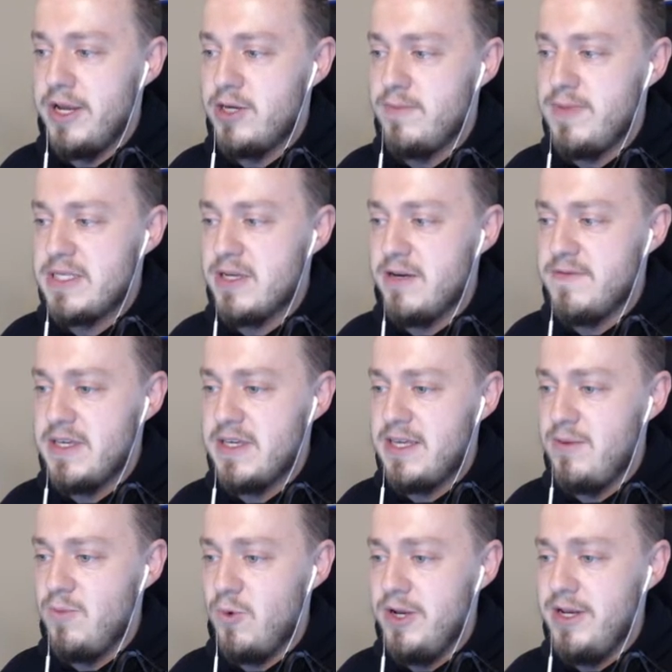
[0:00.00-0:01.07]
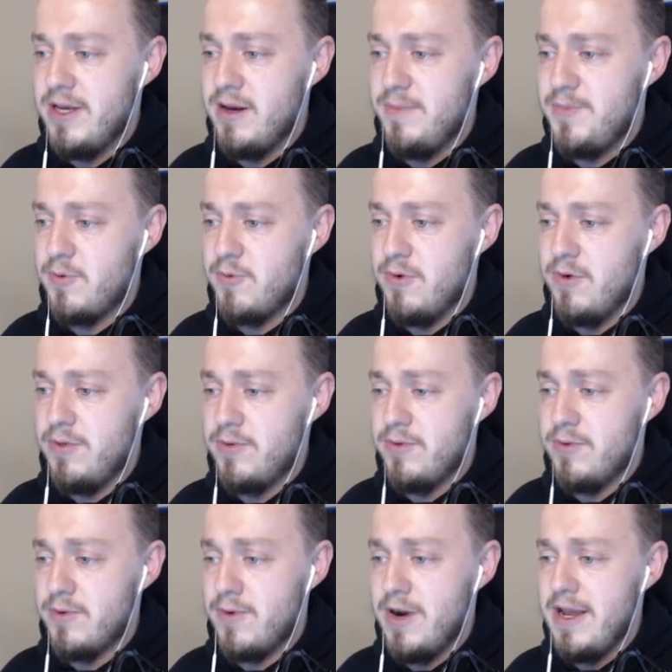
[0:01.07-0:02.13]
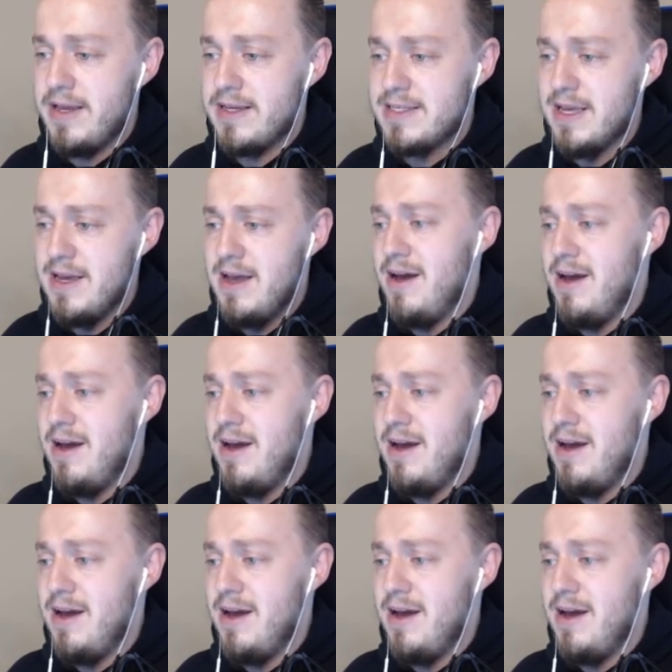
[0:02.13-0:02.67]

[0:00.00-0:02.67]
it could be tough to keep winning up through the ranks.